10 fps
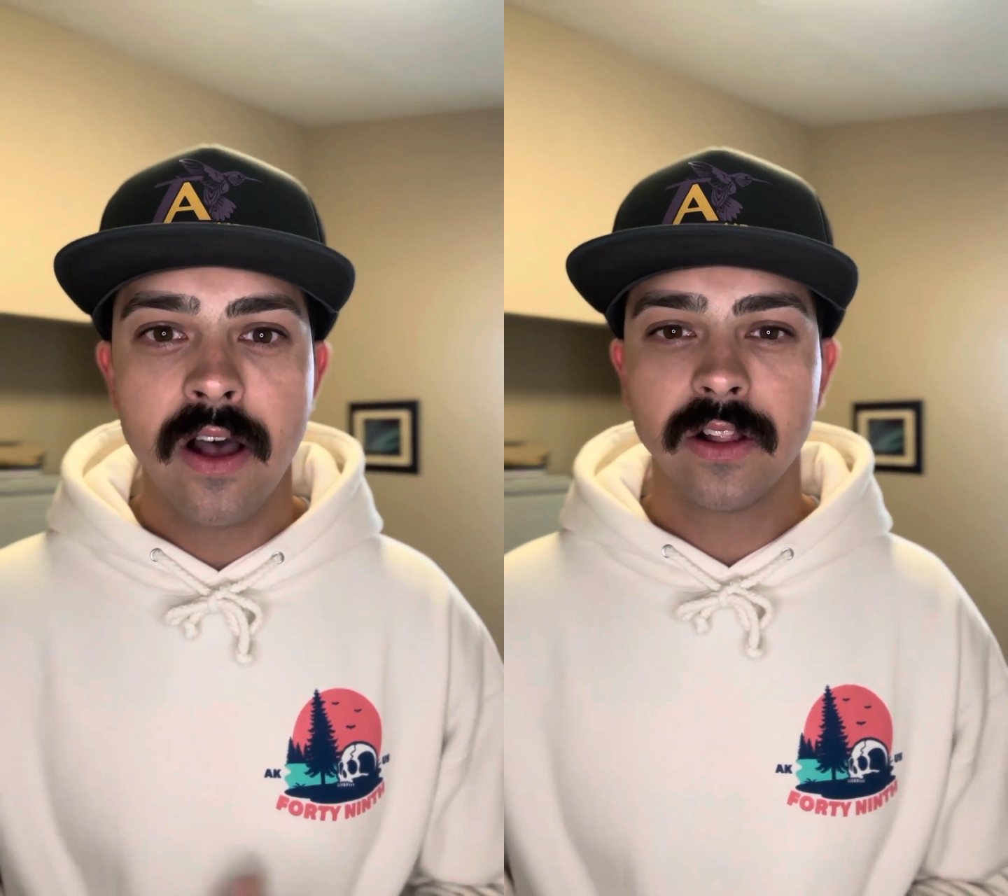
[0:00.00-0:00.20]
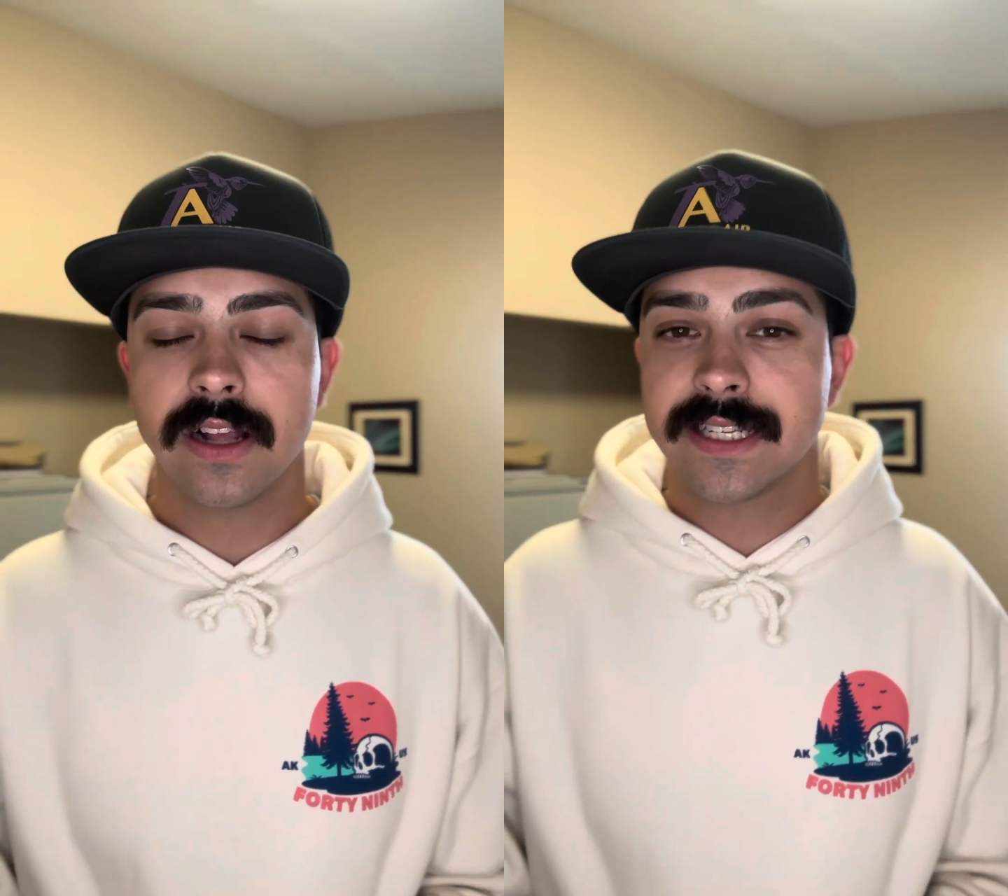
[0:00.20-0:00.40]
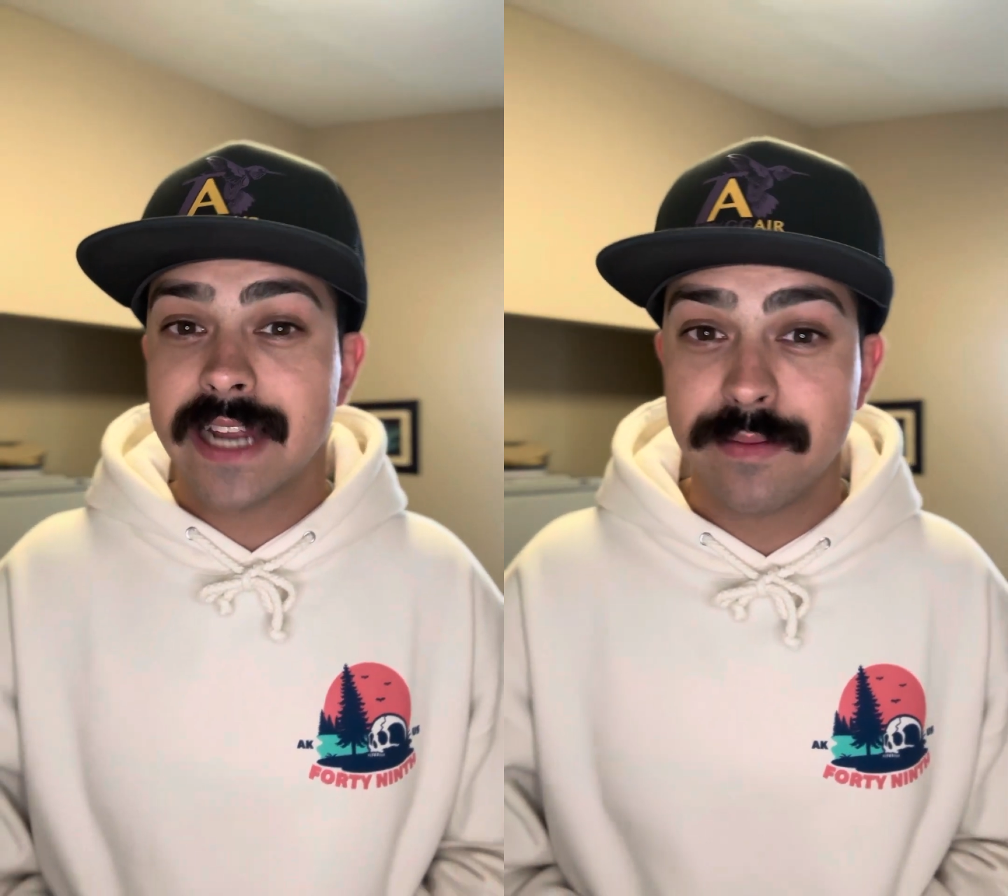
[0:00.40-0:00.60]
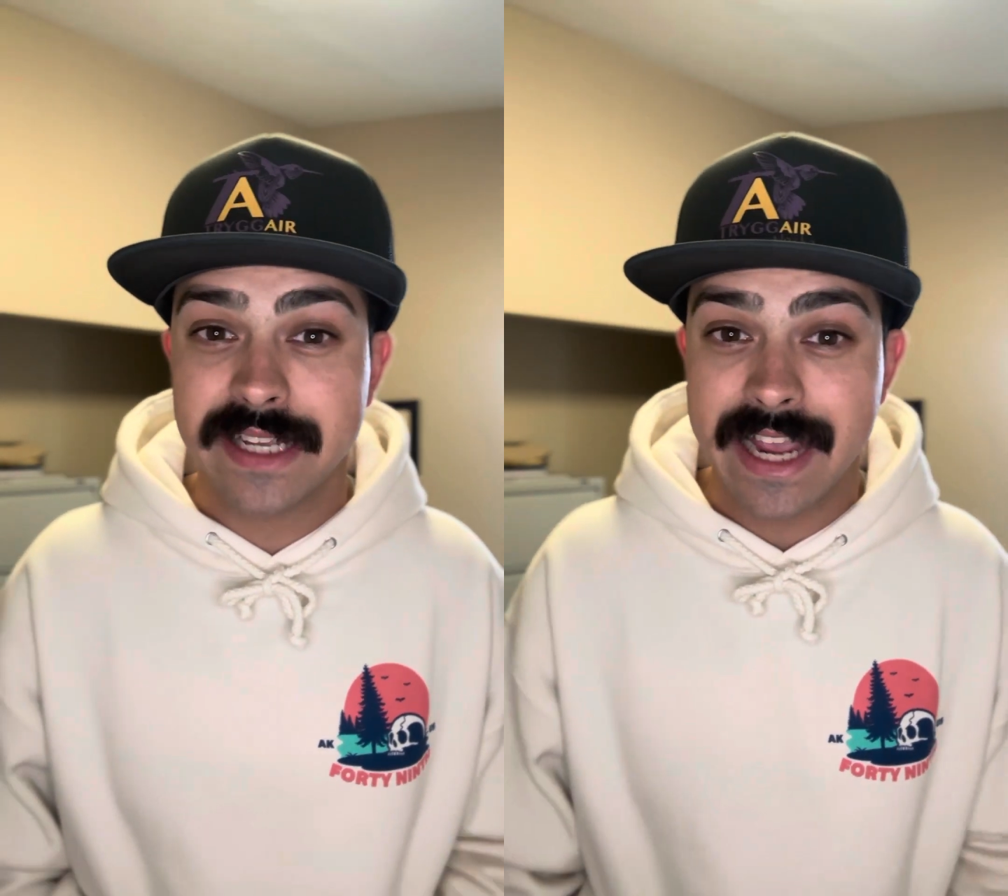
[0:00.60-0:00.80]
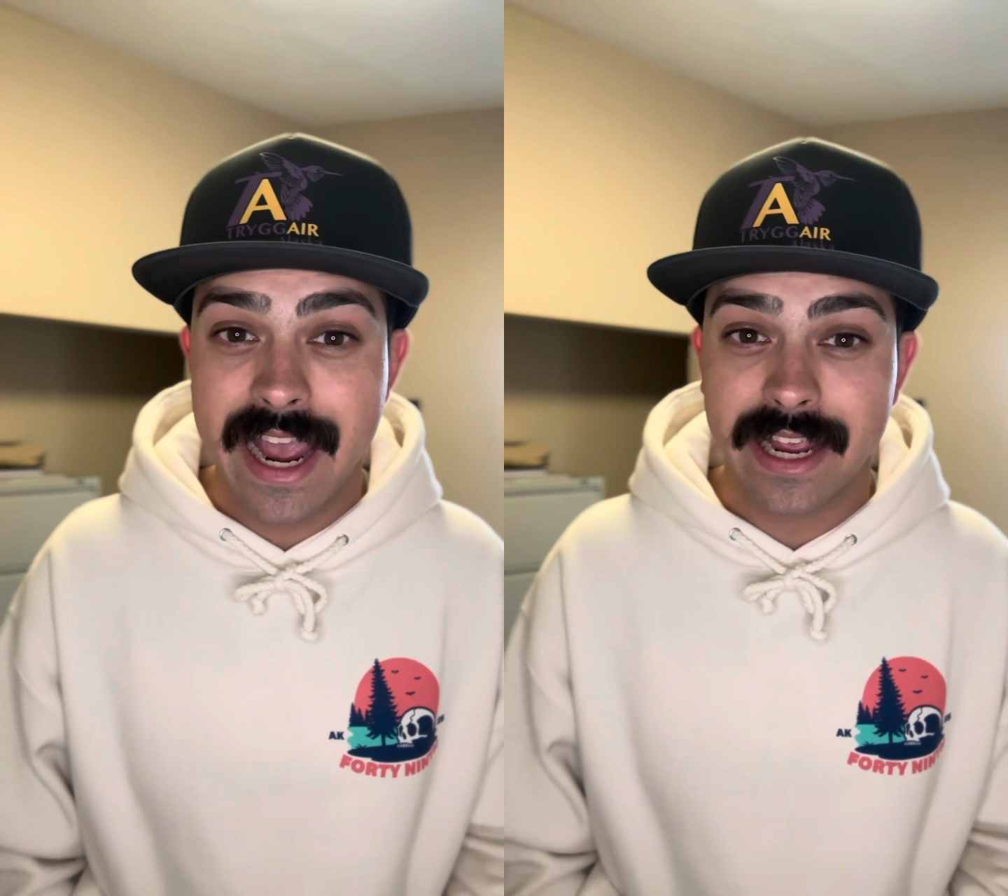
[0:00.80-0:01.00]
lots of times they
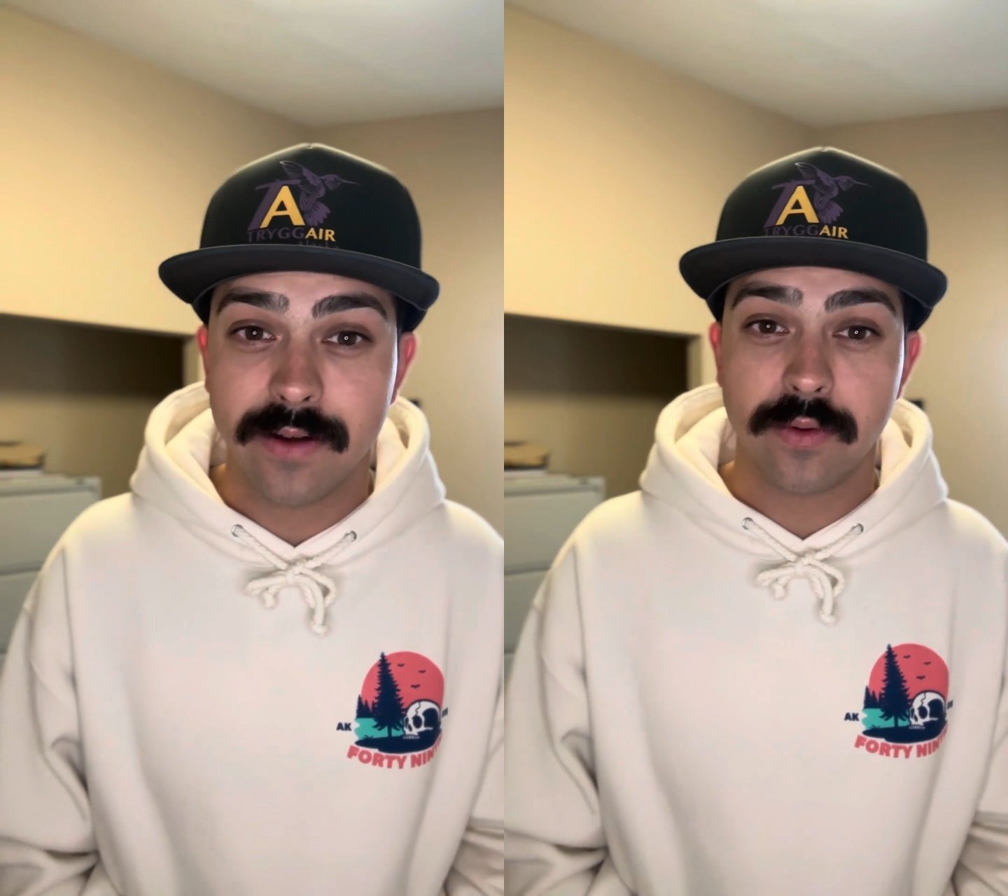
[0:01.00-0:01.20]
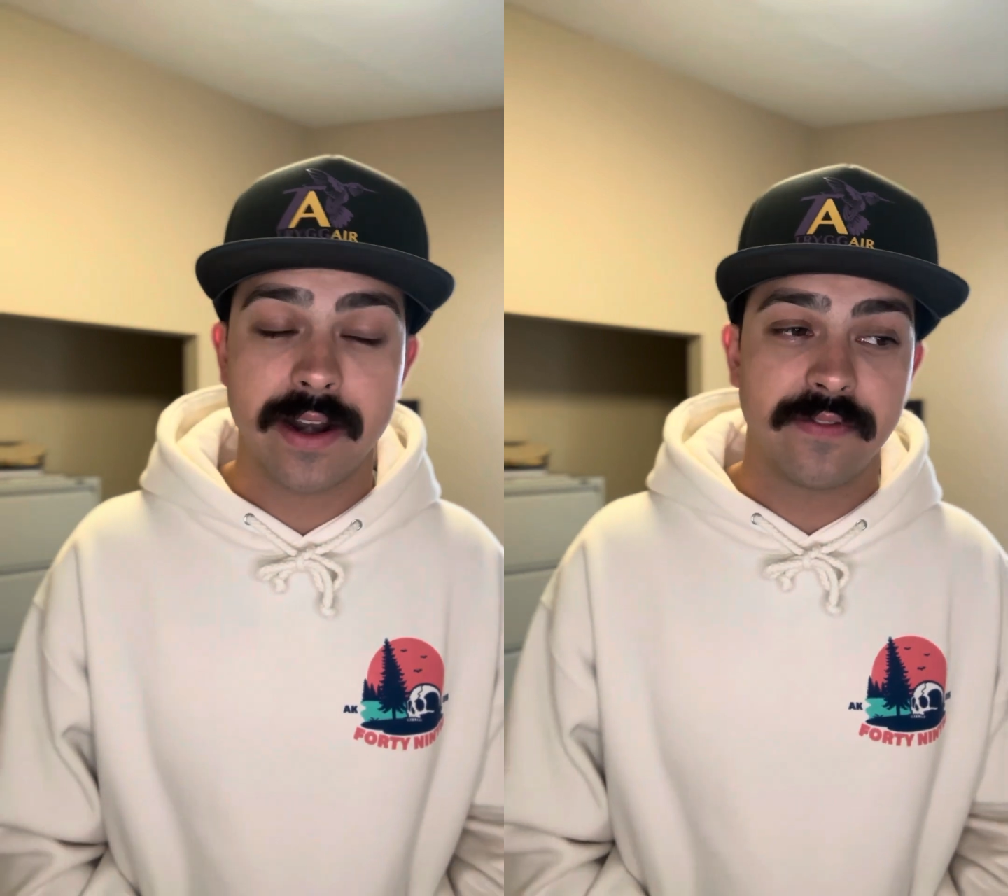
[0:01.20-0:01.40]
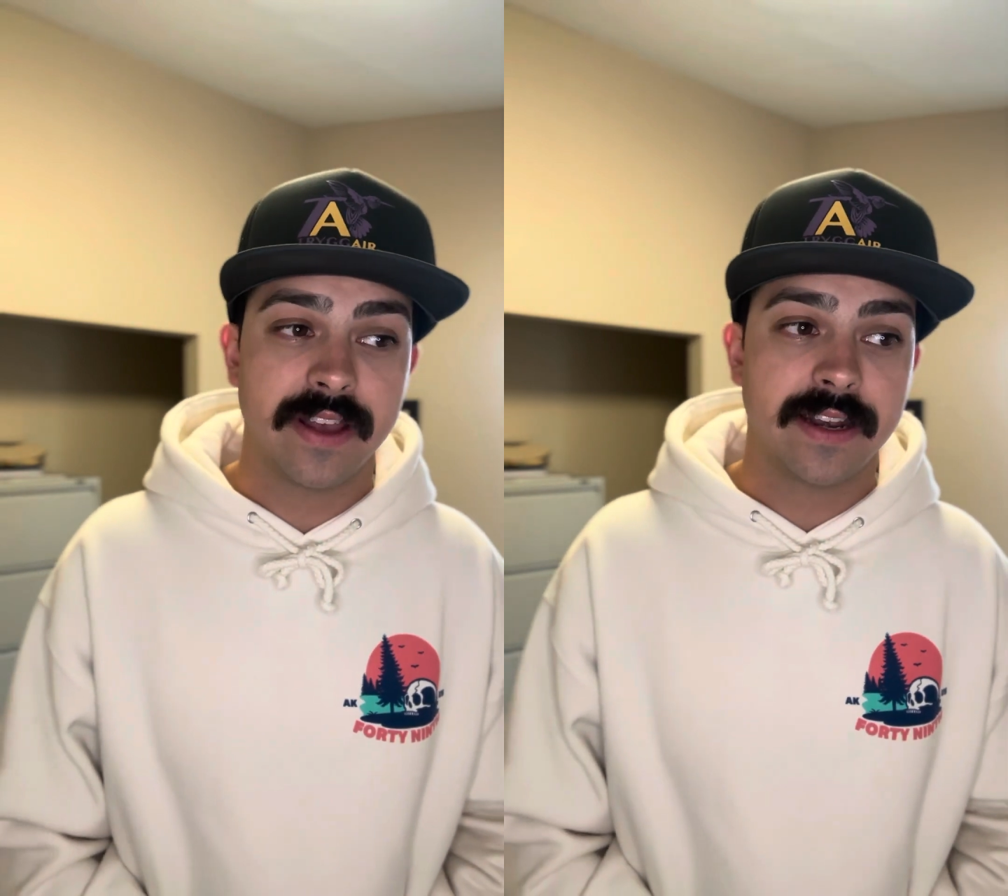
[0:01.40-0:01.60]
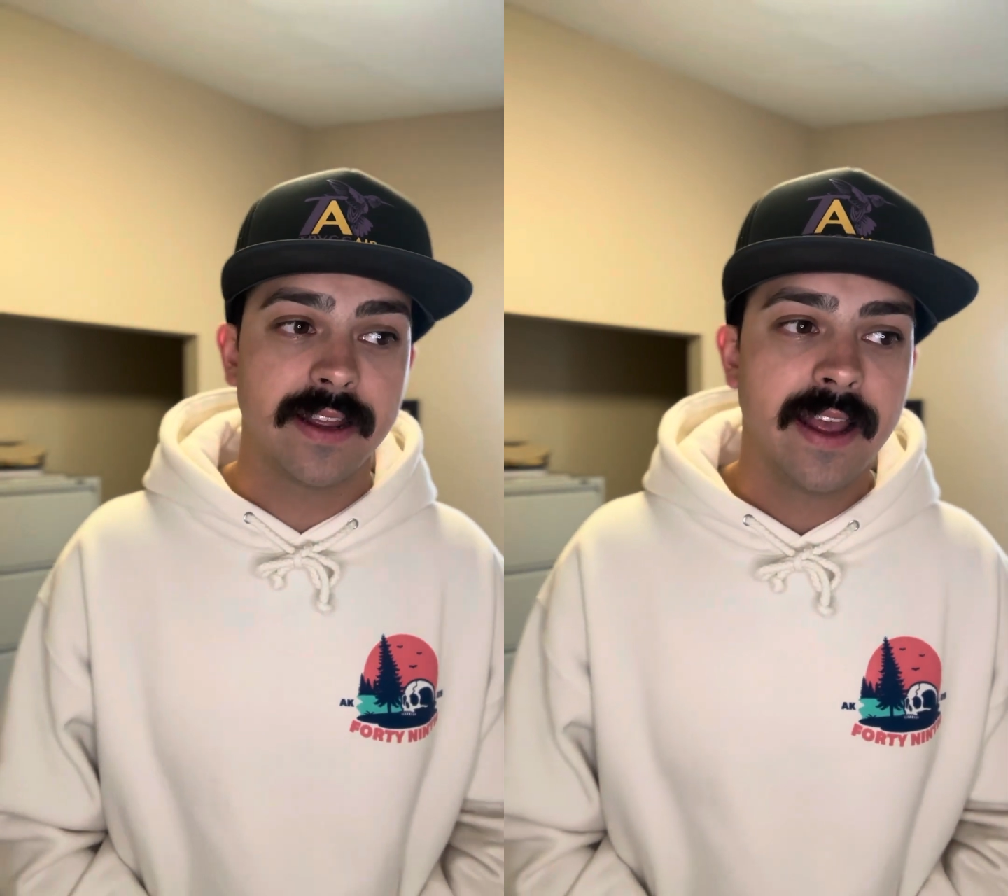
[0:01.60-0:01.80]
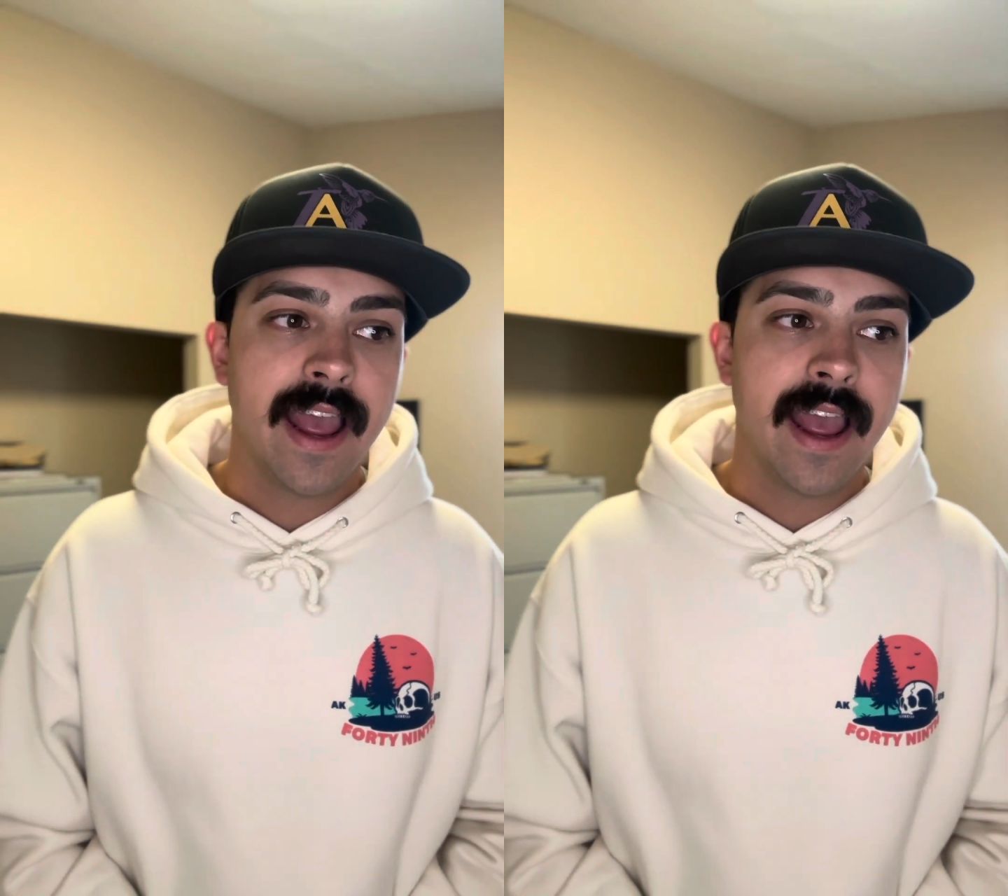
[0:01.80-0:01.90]
can't get rid of it.